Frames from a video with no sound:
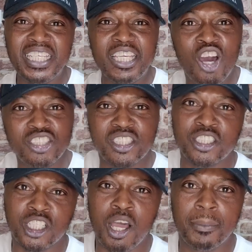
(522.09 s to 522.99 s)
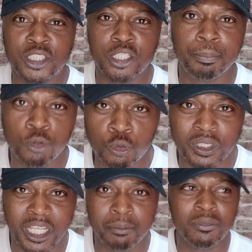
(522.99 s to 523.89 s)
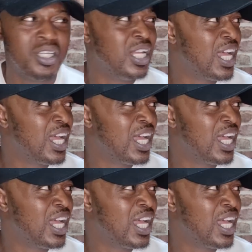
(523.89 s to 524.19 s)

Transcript: he asked her to come into the pool with him.